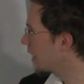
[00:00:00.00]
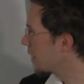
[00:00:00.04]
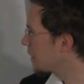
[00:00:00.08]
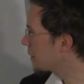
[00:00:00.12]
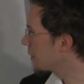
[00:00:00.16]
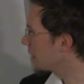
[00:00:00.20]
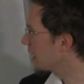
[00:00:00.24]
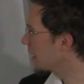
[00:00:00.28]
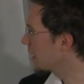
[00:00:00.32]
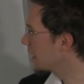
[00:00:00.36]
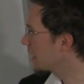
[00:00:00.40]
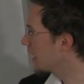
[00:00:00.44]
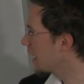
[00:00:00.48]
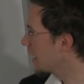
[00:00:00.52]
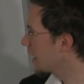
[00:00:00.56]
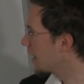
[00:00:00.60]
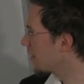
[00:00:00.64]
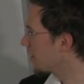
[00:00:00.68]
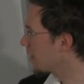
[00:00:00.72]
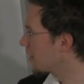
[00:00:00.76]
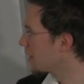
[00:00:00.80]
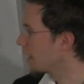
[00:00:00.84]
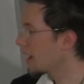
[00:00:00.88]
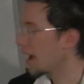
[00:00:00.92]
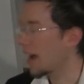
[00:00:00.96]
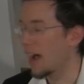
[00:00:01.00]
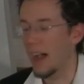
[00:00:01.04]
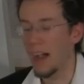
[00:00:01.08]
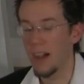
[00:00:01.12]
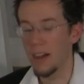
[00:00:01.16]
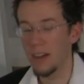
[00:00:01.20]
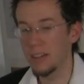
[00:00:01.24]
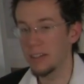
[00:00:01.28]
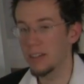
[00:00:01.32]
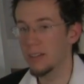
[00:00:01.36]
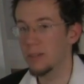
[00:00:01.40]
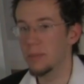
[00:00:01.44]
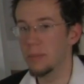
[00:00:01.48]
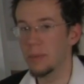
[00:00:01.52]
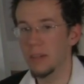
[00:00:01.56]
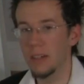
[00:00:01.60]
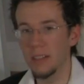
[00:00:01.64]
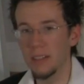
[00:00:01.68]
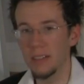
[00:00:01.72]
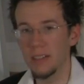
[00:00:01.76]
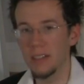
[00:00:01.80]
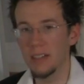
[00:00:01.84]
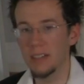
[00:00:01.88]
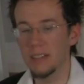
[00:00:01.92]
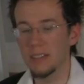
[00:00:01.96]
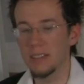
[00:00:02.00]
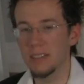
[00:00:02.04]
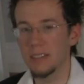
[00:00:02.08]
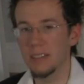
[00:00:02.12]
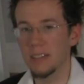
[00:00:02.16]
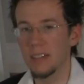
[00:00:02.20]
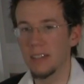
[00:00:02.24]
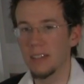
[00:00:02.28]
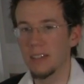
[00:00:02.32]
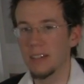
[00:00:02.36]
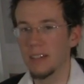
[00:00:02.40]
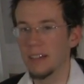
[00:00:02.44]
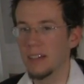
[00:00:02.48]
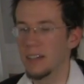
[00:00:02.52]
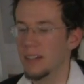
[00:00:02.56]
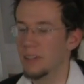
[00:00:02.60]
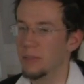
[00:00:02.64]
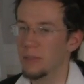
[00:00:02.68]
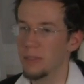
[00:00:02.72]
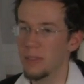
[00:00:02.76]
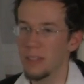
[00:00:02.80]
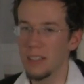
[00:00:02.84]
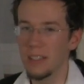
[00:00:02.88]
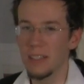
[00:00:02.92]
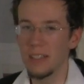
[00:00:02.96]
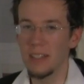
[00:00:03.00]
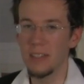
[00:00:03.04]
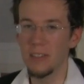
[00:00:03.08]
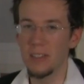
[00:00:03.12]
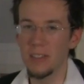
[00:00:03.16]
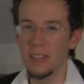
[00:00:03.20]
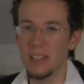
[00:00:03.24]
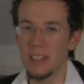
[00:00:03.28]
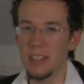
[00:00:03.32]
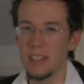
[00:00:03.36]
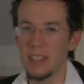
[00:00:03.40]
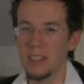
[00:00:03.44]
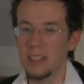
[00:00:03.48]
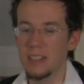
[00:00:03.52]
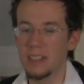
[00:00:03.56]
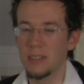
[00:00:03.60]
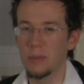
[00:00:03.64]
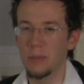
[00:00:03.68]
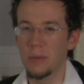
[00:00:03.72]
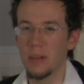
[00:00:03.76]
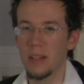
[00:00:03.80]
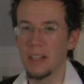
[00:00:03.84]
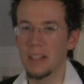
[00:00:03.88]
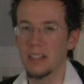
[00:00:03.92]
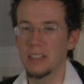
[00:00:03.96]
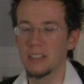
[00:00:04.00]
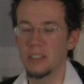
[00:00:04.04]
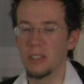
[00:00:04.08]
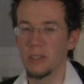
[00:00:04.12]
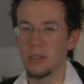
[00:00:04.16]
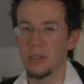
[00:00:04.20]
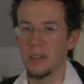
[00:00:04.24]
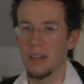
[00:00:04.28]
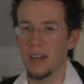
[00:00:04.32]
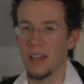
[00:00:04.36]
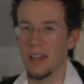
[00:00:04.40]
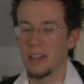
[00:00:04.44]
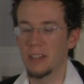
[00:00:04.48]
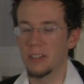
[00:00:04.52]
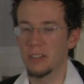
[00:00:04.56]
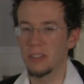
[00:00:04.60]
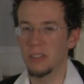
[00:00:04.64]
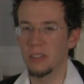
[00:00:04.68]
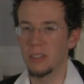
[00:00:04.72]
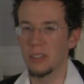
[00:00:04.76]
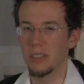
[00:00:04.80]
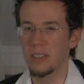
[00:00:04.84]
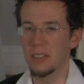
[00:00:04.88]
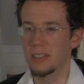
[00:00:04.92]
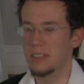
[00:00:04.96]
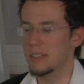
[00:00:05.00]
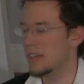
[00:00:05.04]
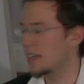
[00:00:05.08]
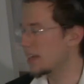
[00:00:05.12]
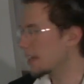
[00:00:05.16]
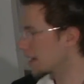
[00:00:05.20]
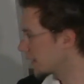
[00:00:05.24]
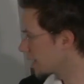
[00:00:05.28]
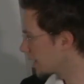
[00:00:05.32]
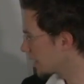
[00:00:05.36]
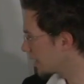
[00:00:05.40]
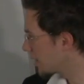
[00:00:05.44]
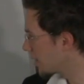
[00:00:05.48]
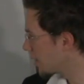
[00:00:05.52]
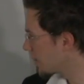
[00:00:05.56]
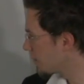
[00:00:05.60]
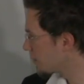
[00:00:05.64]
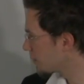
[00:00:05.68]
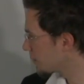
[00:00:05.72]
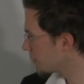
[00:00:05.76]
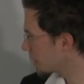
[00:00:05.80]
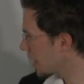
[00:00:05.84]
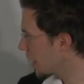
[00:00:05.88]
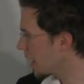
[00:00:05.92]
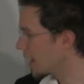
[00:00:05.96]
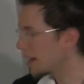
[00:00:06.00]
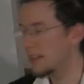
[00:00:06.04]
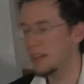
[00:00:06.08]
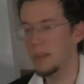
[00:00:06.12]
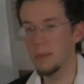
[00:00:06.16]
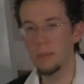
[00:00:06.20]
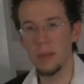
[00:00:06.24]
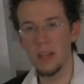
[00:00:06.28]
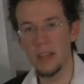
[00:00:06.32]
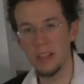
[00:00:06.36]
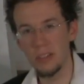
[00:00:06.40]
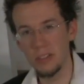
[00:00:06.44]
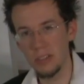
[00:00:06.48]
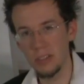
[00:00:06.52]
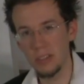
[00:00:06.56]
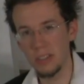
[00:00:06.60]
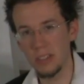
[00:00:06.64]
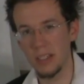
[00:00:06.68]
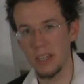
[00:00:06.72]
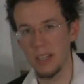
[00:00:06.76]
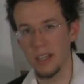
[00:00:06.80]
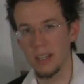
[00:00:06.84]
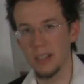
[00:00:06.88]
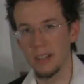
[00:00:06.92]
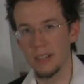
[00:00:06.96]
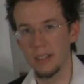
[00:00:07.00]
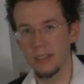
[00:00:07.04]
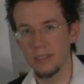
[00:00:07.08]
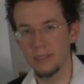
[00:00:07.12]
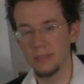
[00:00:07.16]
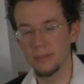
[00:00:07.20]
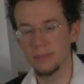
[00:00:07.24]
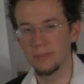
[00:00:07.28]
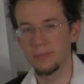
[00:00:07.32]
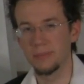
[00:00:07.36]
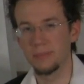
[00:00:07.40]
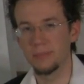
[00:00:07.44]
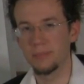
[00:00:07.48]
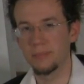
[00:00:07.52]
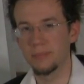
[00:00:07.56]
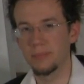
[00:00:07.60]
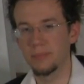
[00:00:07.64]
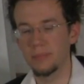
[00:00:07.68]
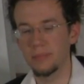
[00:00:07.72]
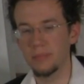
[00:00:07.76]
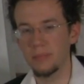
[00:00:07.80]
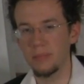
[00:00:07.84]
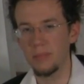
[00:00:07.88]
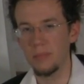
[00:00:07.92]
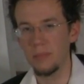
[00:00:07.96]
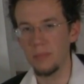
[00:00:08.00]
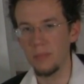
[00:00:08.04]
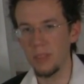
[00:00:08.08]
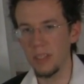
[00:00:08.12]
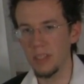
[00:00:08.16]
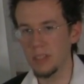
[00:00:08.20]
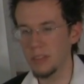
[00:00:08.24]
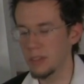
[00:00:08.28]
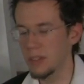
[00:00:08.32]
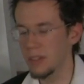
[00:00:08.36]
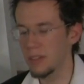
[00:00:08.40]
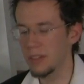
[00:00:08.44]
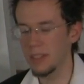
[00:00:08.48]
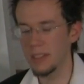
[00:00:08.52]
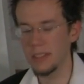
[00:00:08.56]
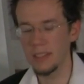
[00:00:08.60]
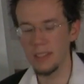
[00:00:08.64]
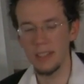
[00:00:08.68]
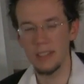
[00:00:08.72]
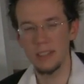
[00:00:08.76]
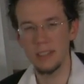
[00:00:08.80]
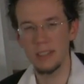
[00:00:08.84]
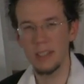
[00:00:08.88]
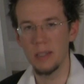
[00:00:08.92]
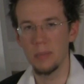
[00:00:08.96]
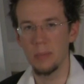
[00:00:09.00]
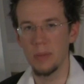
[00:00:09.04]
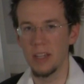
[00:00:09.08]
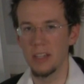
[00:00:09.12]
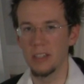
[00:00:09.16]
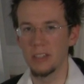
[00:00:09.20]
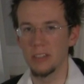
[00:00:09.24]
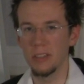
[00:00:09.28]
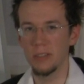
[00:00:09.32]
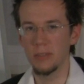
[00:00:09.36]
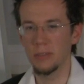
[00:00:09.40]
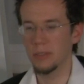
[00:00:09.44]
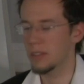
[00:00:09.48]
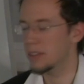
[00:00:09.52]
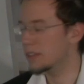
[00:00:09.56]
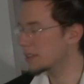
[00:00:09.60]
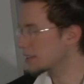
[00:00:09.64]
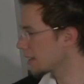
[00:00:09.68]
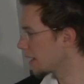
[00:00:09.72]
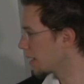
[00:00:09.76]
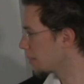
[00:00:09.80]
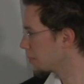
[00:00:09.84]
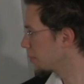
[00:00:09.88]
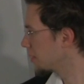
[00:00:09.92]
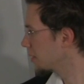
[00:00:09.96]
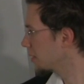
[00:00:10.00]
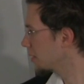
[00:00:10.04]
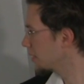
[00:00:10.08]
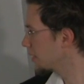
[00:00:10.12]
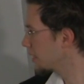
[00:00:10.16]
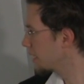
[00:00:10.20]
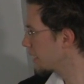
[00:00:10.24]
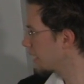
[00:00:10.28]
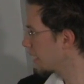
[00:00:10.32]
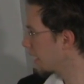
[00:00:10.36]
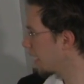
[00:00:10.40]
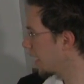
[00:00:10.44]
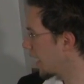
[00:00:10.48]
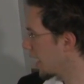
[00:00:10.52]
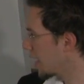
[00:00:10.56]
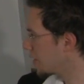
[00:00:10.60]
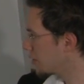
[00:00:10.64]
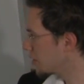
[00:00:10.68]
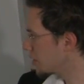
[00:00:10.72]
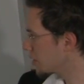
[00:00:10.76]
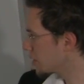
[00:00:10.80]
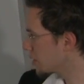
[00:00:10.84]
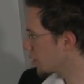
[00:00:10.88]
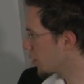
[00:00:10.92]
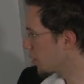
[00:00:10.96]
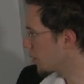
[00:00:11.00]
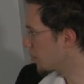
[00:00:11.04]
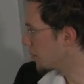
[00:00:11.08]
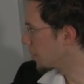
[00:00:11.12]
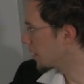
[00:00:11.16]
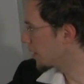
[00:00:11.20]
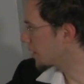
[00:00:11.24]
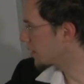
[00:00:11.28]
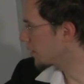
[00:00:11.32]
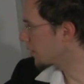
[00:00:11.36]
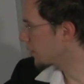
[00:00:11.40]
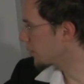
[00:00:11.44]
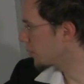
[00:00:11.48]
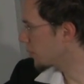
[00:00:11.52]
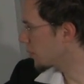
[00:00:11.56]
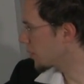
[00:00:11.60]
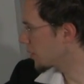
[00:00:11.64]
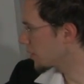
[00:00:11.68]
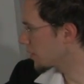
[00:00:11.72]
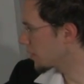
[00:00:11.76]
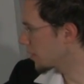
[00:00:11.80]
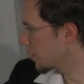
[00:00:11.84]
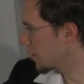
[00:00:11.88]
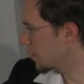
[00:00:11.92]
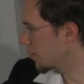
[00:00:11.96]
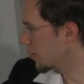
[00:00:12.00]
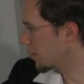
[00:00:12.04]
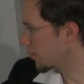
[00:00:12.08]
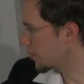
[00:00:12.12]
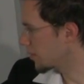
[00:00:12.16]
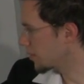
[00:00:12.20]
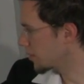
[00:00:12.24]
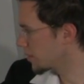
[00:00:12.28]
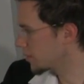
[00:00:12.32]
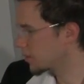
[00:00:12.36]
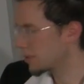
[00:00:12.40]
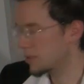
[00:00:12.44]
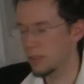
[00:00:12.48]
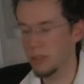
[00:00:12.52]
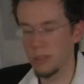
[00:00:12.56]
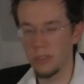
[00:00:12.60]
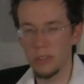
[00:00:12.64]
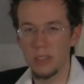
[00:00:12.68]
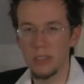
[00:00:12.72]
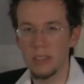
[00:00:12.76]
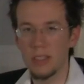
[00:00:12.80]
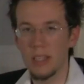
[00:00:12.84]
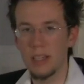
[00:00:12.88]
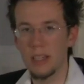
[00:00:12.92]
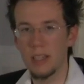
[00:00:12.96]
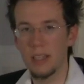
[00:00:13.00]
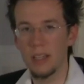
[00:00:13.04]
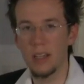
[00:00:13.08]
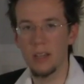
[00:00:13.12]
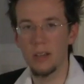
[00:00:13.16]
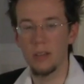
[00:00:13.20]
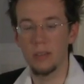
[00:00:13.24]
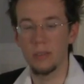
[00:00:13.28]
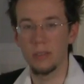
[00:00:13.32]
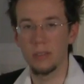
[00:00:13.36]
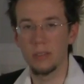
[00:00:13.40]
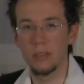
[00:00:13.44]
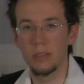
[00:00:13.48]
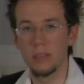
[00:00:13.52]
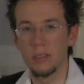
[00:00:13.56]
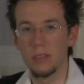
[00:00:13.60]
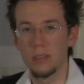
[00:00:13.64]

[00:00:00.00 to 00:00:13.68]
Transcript: Okay, now how do you build it? Really, really easy way is you can actually take any major scale. So you can take C major, for example, and just omit the 4th note. So just take it out.